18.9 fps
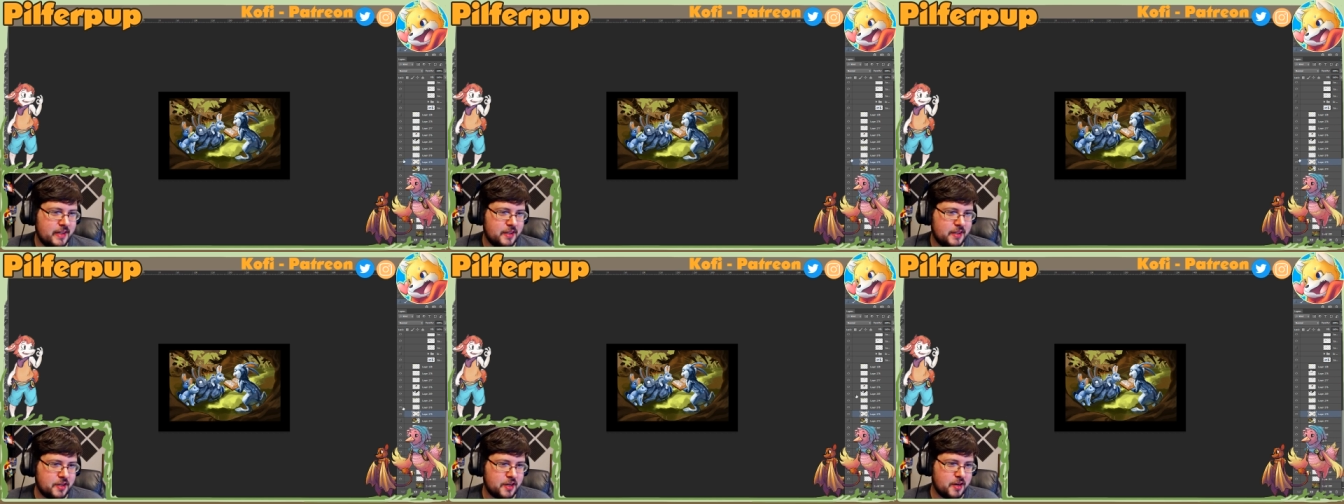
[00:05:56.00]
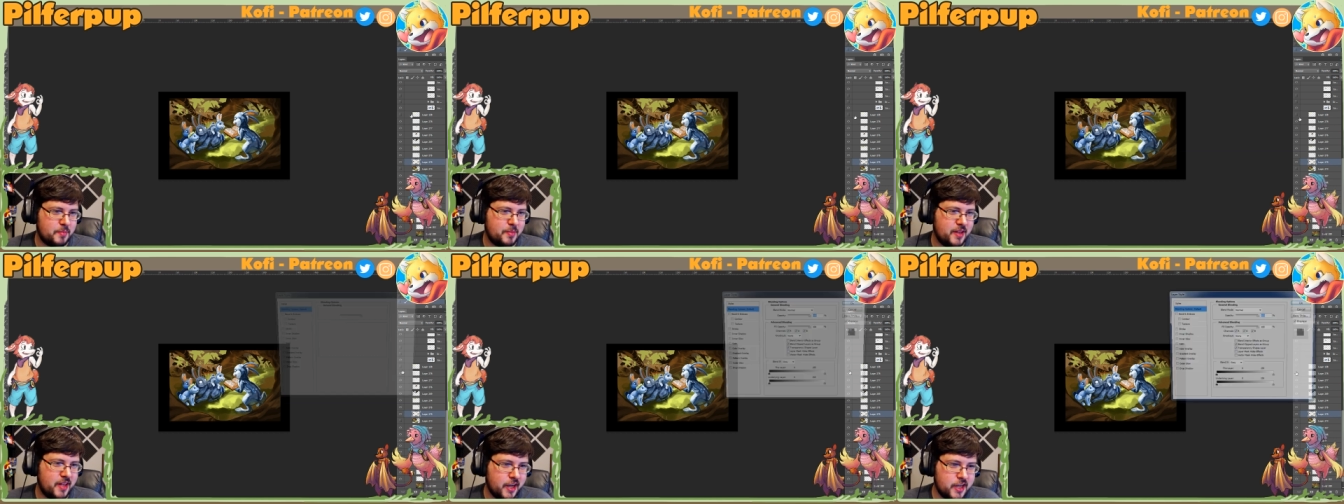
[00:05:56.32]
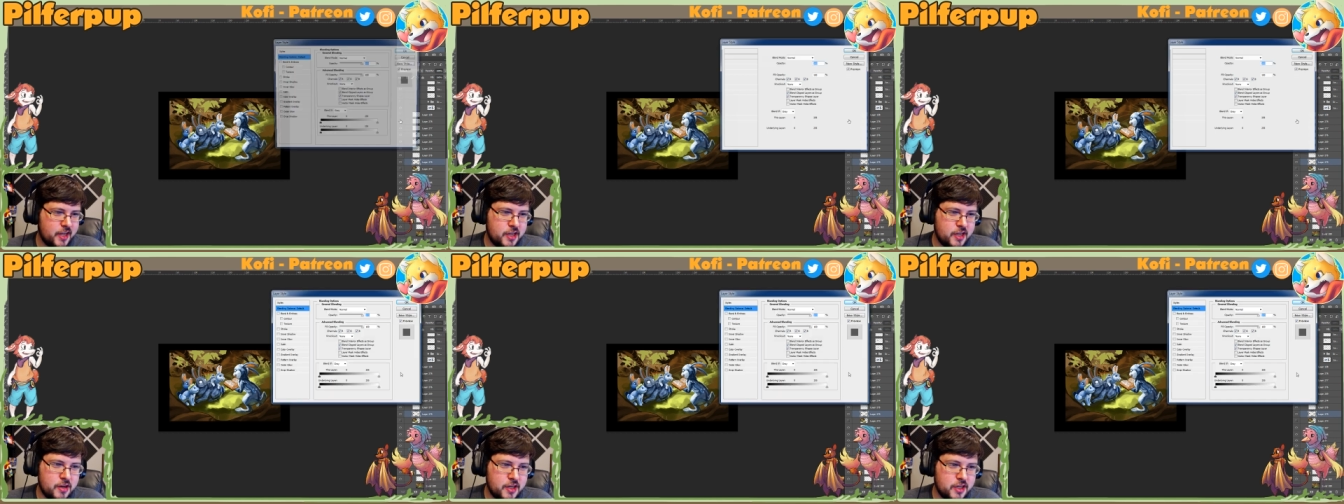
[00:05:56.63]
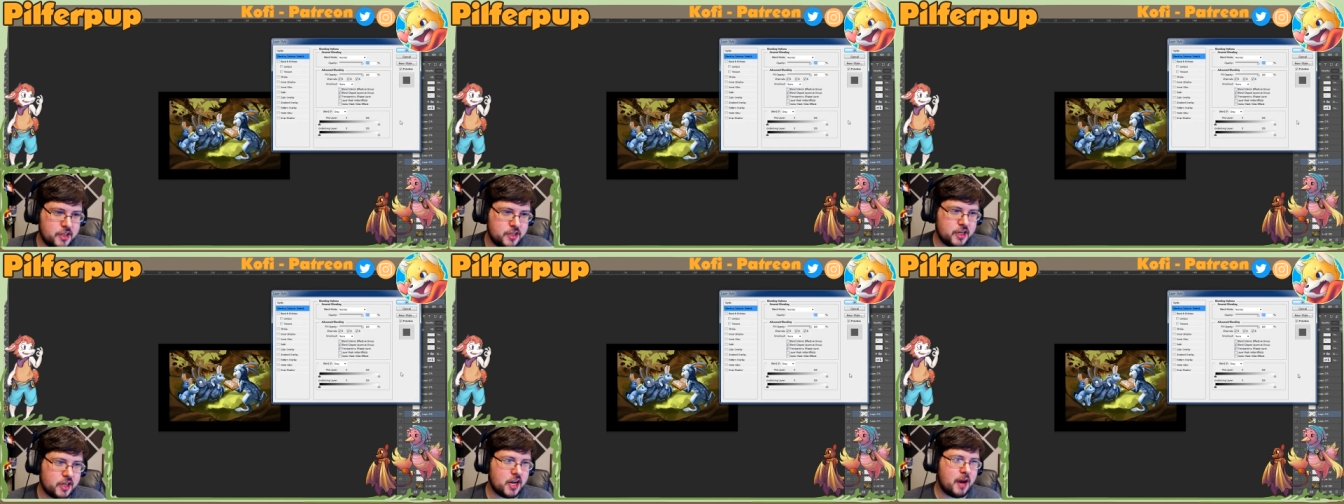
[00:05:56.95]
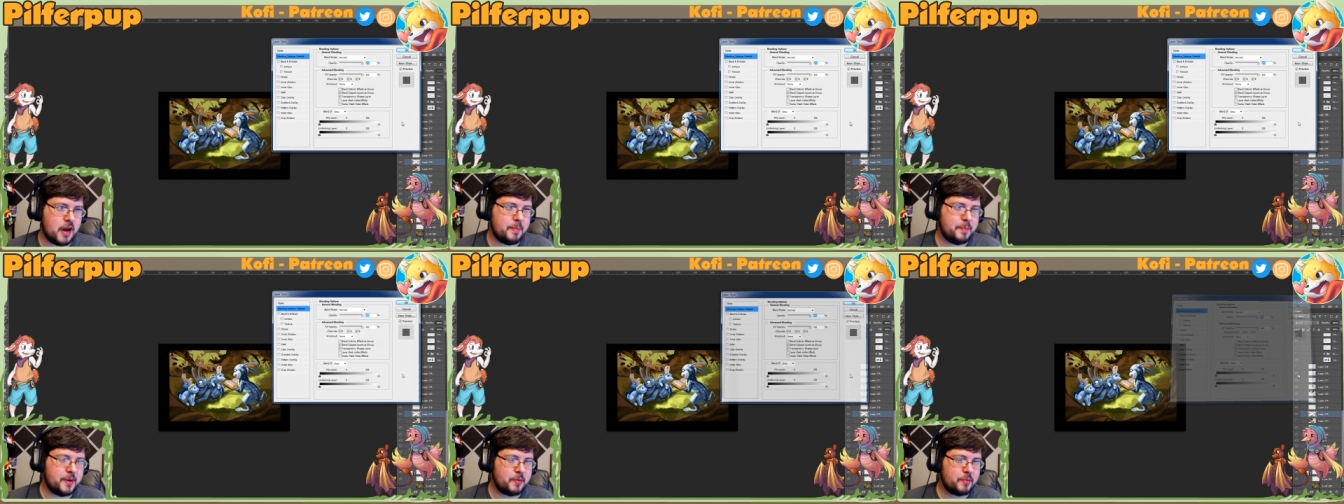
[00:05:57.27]
They're gonna be like, yeah, you're
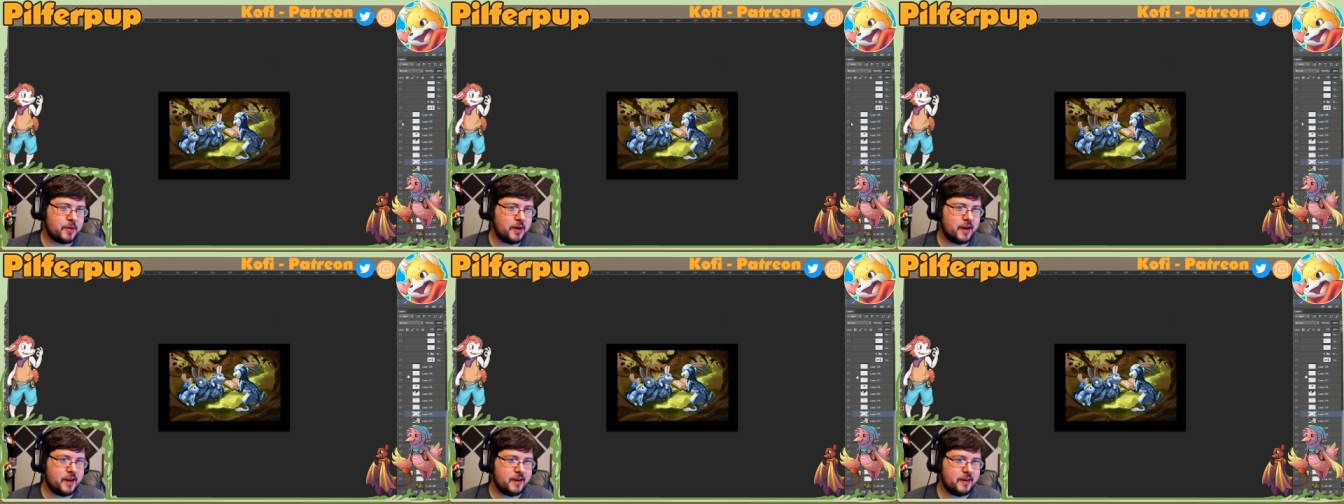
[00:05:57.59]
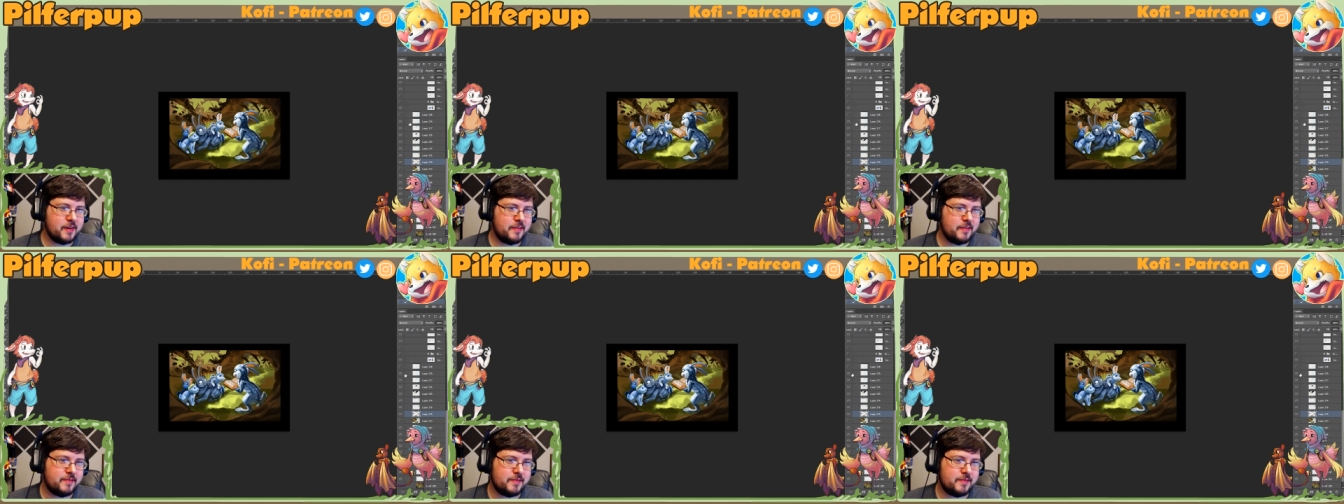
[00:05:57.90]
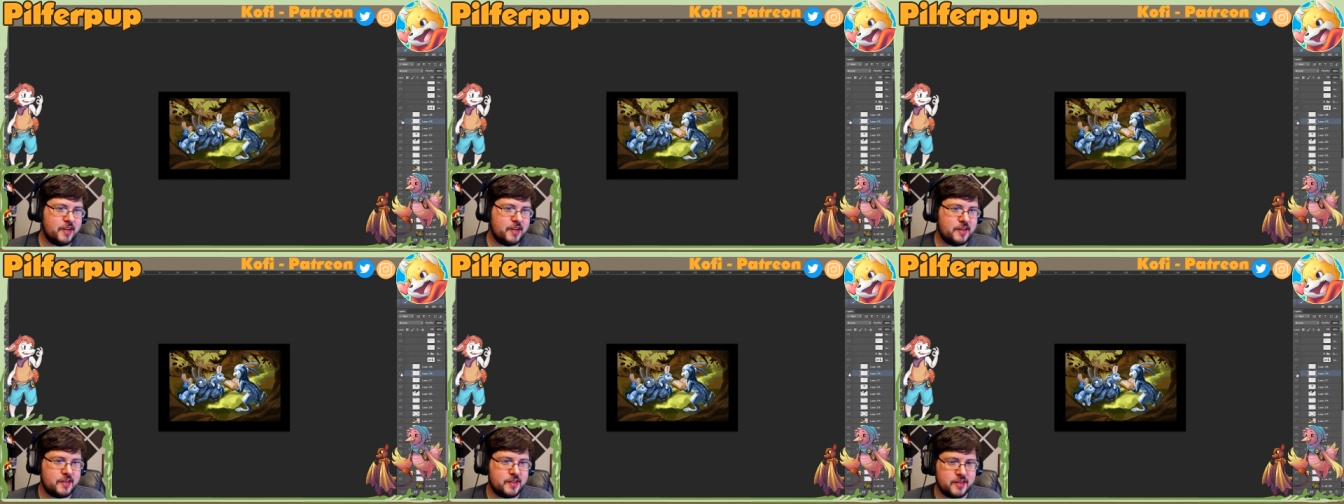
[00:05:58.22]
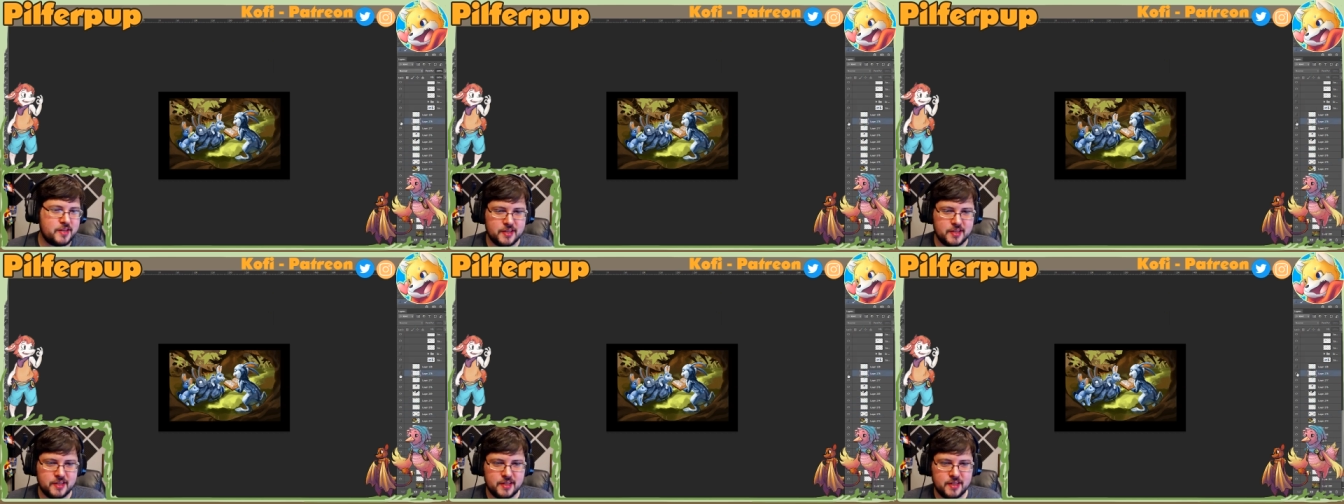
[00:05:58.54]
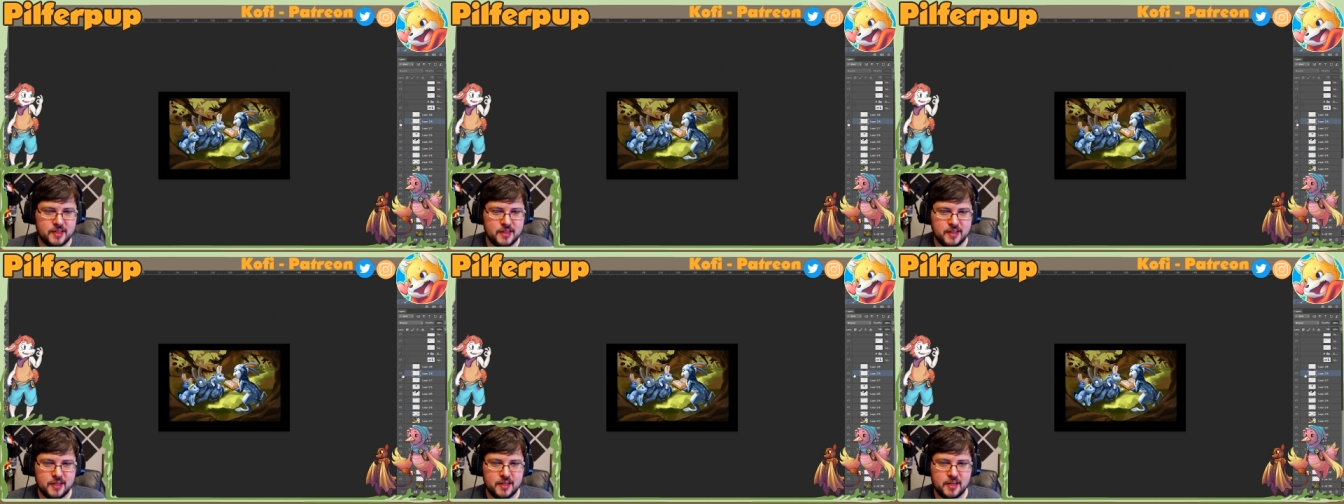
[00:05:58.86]
copyright, friend.
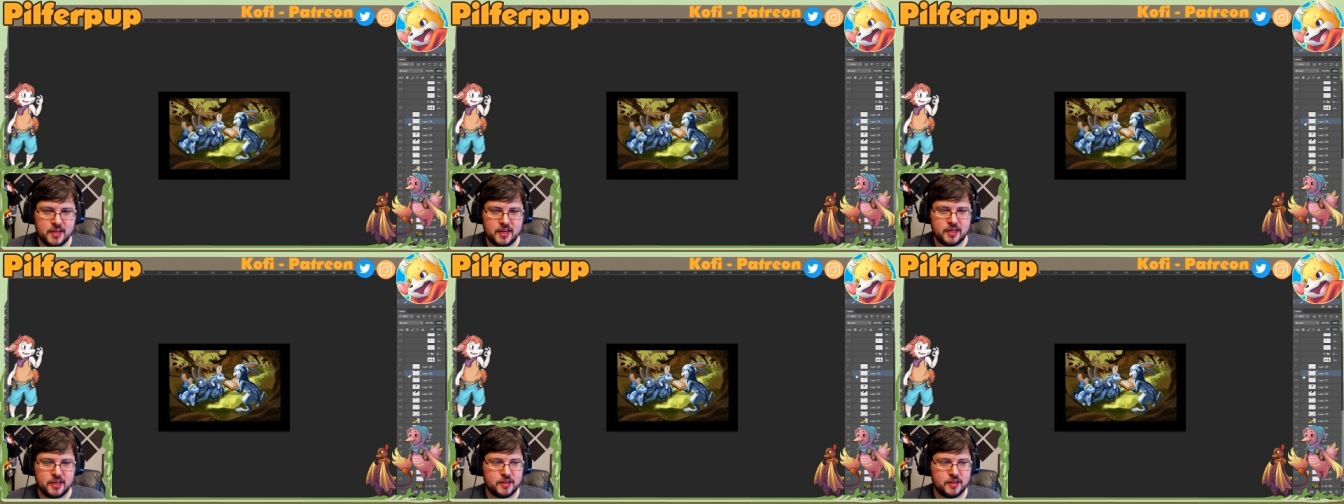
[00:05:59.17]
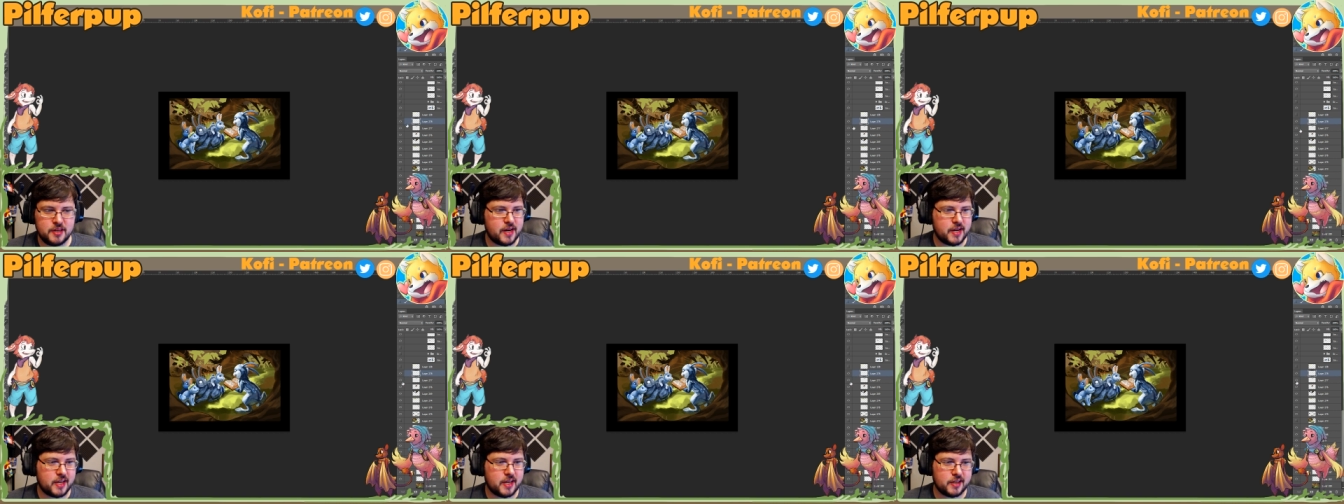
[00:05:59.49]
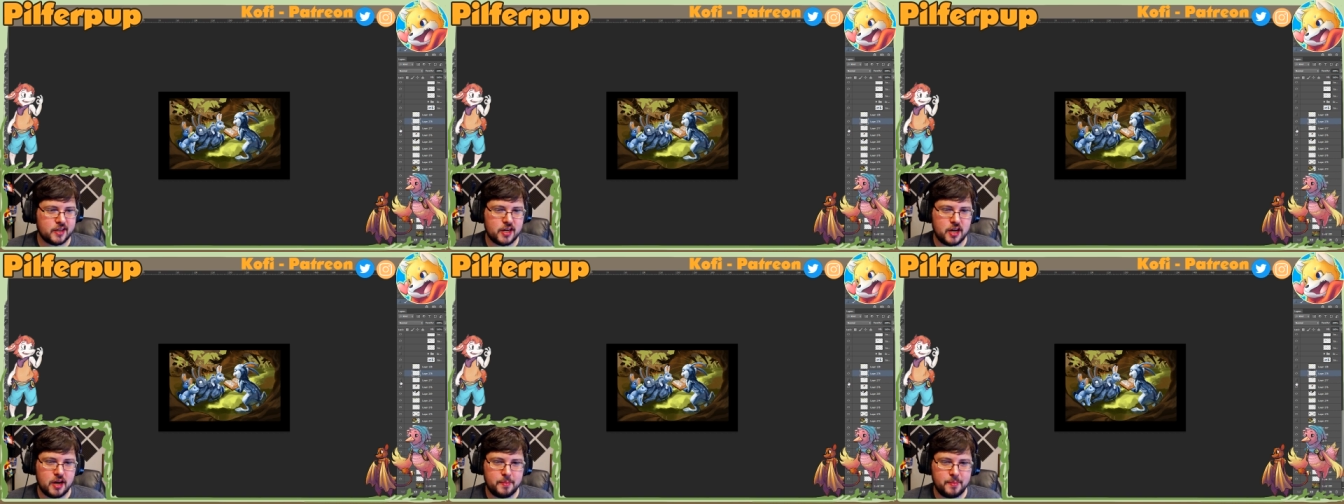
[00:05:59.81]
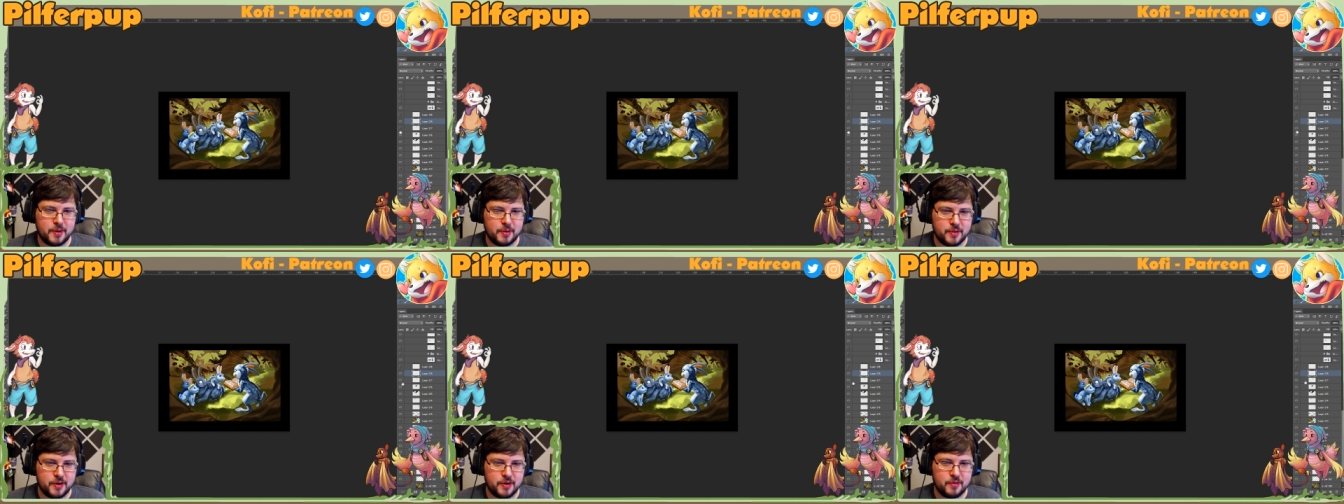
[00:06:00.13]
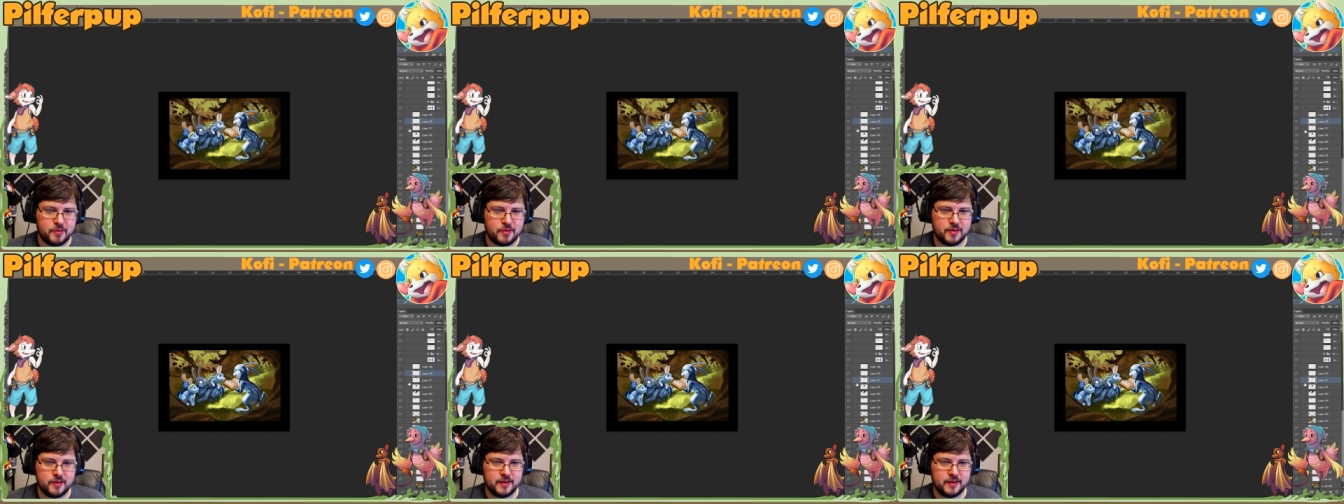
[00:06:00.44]
You're heckin' copyright.